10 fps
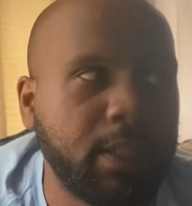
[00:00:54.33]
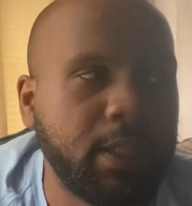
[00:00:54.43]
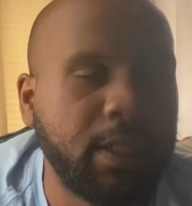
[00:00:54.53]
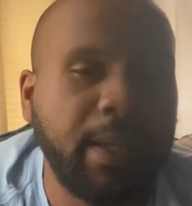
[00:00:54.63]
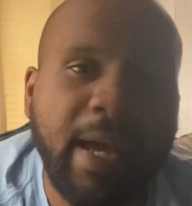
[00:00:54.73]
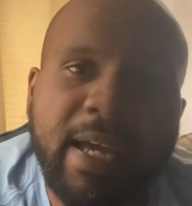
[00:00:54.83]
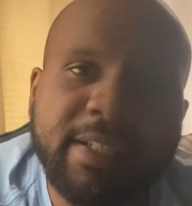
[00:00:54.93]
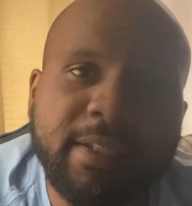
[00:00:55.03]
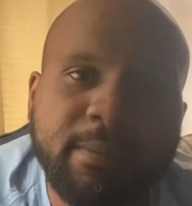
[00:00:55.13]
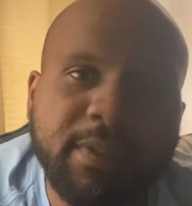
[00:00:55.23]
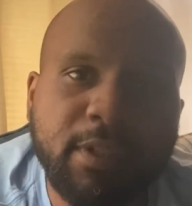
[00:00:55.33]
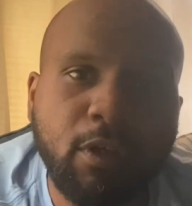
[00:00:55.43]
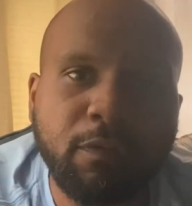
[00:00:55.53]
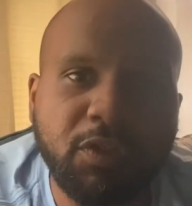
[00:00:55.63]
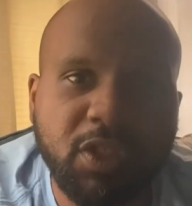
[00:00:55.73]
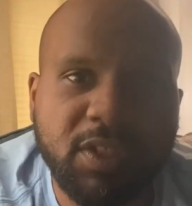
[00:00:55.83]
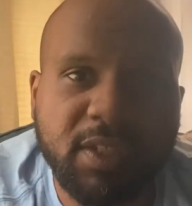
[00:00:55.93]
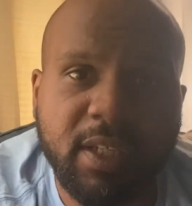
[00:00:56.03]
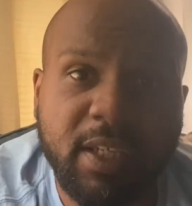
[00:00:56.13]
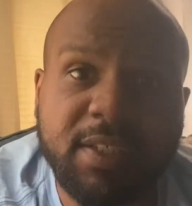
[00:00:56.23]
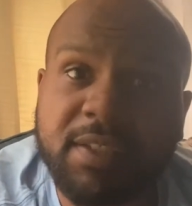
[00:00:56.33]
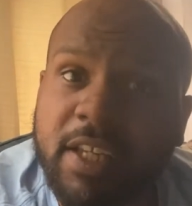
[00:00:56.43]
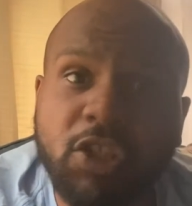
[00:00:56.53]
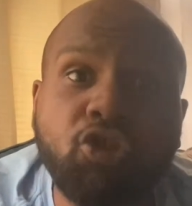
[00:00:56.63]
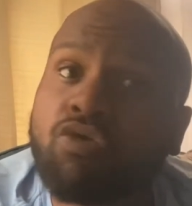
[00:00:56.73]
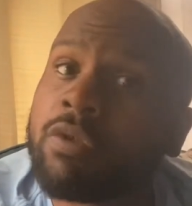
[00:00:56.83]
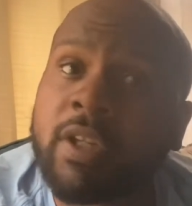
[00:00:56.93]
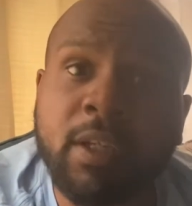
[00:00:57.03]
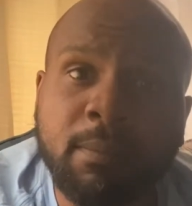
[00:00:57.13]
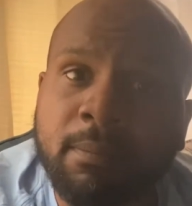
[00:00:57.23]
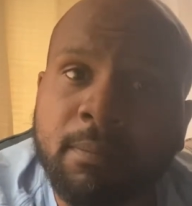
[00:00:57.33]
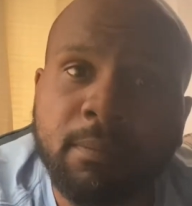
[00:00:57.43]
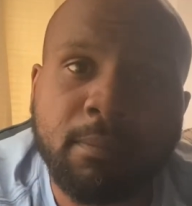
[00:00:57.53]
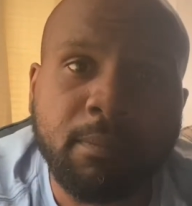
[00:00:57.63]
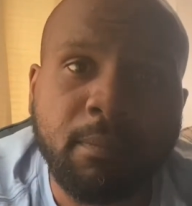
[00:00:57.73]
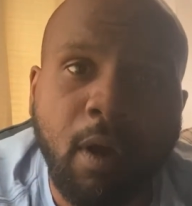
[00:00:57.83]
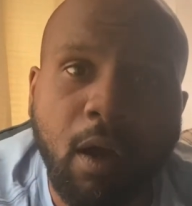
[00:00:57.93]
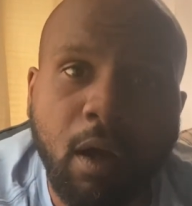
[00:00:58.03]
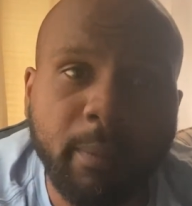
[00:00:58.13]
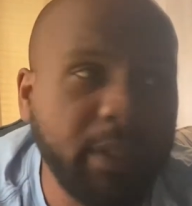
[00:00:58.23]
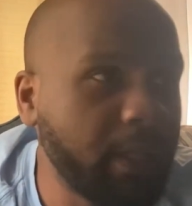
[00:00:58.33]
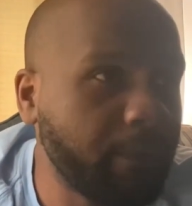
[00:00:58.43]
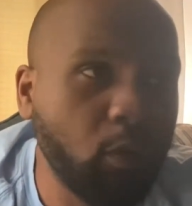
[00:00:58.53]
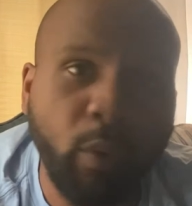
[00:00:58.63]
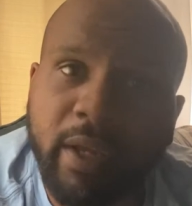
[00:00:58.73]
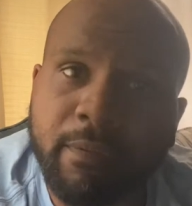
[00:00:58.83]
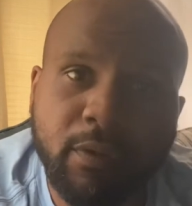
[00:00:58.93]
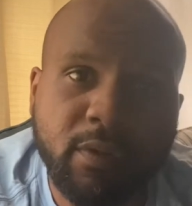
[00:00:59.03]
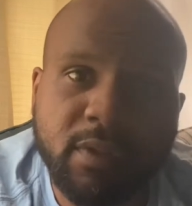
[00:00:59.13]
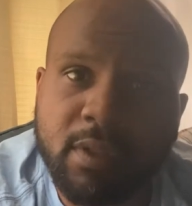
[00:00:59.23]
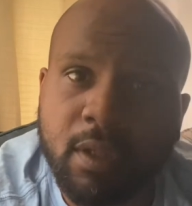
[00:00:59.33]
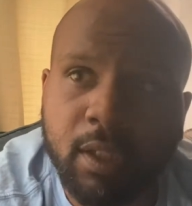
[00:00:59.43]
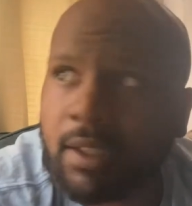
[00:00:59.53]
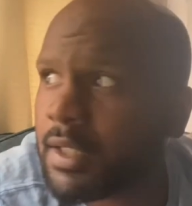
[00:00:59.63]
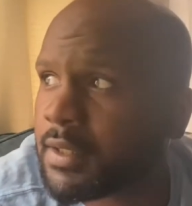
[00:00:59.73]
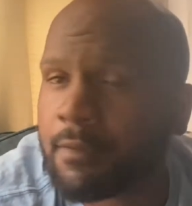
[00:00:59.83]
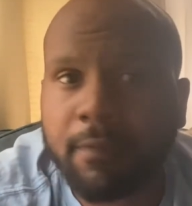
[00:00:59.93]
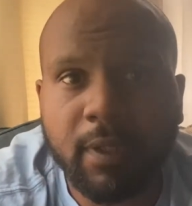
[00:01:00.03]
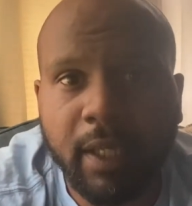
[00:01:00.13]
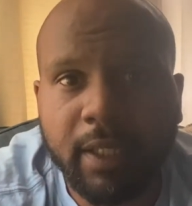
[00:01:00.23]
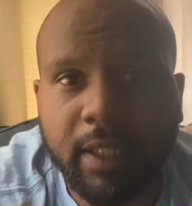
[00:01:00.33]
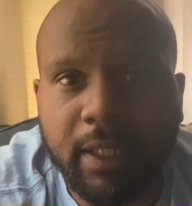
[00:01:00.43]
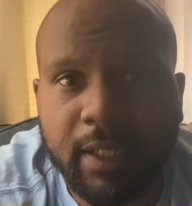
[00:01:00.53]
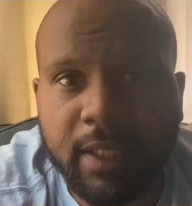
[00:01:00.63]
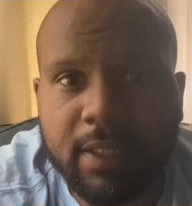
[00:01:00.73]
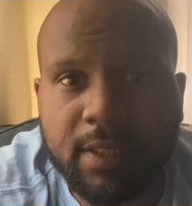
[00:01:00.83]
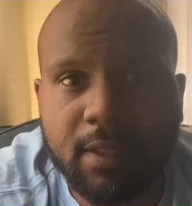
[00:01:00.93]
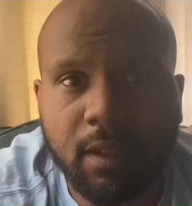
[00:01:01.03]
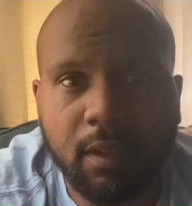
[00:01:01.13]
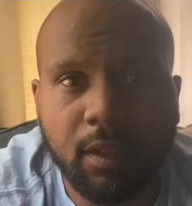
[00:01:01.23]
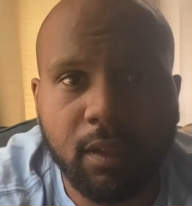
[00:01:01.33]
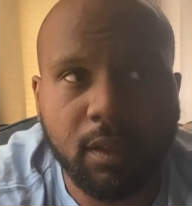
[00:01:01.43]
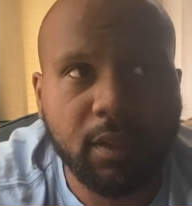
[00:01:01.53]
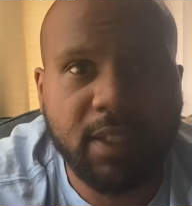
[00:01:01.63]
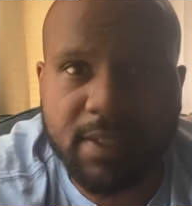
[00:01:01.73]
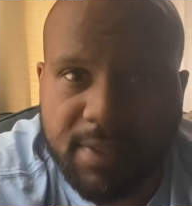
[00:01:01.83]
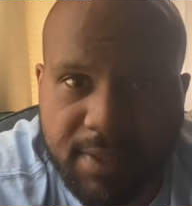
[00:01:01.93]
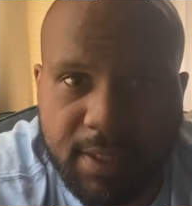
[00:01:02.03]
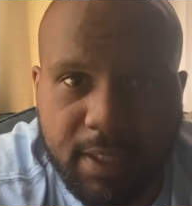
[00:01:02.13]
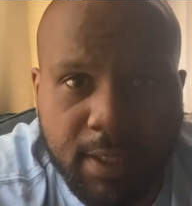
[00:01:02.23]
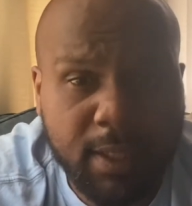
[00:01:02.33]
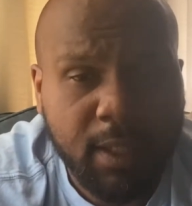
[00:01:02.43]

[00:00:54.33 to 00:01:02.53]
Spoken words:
Nas himself he stays true to him. He never wavers. He doesn't feel like he needs to concede